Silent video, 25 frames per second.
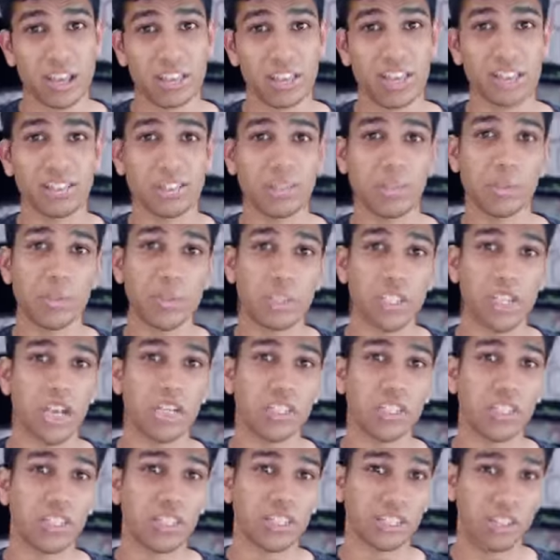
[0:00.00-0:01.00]
this
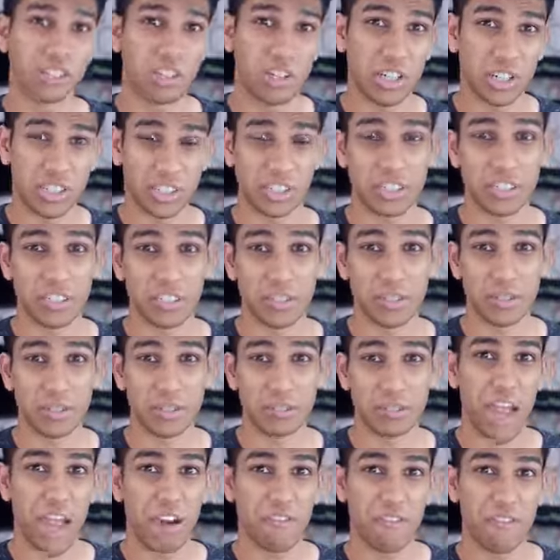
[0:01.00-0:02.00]
communication is critical,
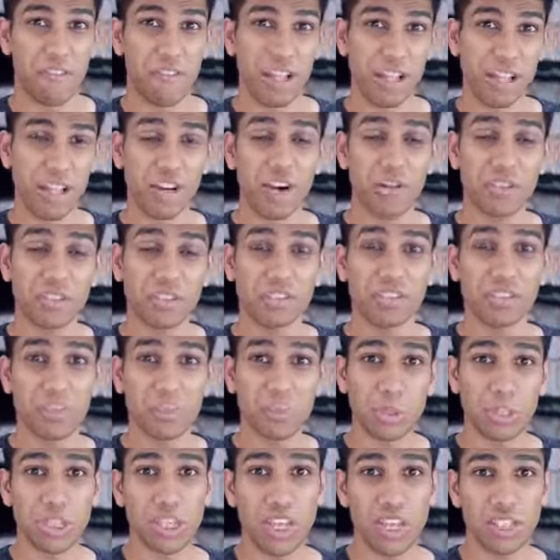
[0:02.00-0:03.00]
and failure of this
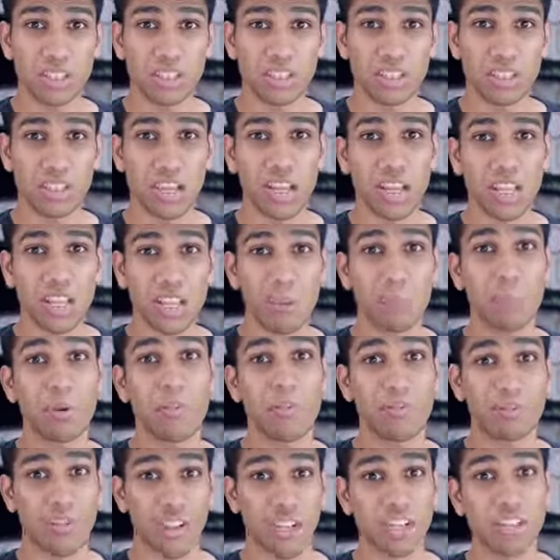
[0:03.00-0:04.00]
communication can be
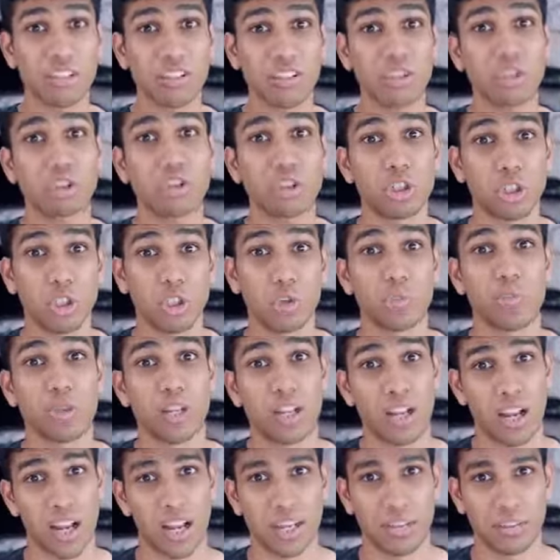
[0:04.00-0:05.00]
fatal to
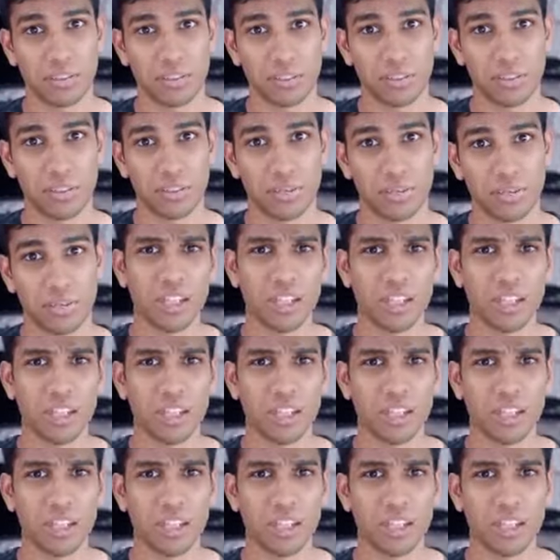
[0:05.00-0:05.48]
human lives.